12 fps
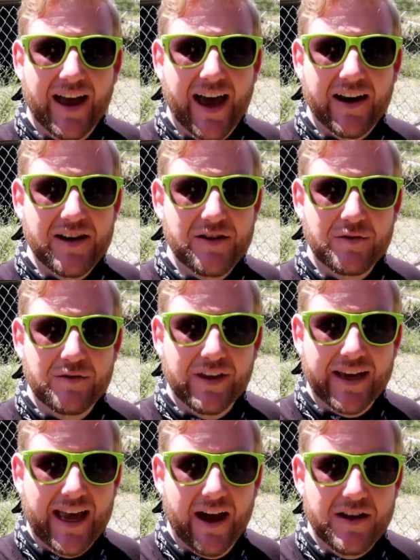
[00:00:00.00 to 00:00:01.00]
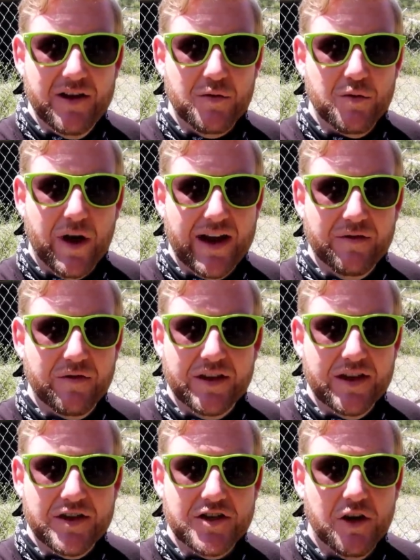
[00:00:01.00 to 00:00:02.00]
how do you write for
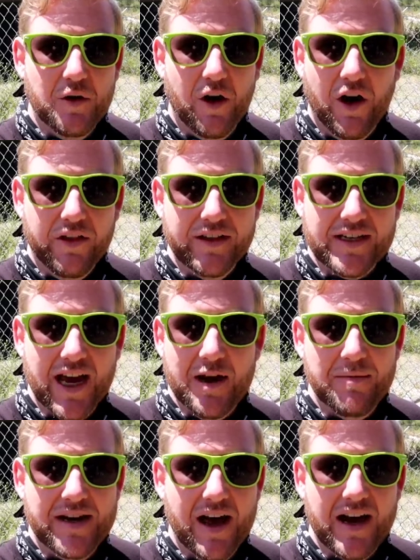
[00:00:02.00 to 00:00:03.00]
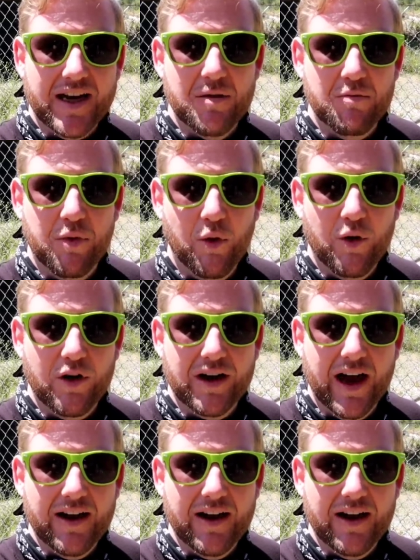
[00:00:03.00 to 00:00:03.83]
this show all the time and not get bored?